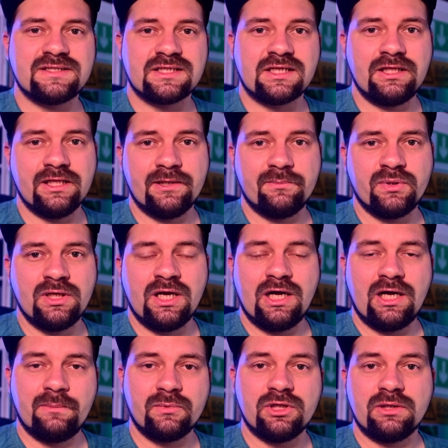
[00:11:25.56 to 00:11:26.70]
clip,
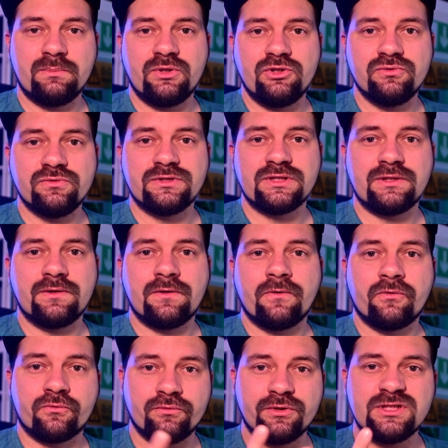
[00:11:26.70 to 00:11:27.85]
I'm going to be using
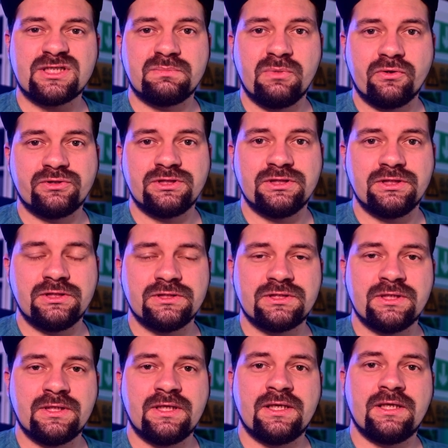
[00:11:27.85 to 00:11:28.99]
3 smoke genies
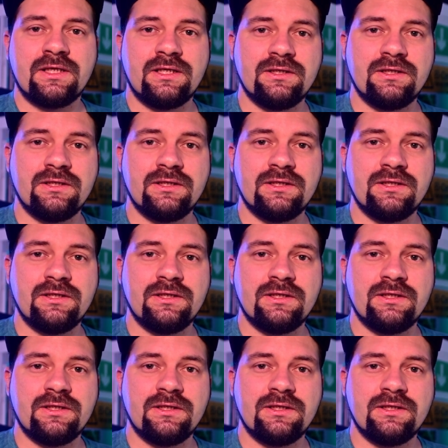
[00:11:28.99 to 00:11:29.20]
in the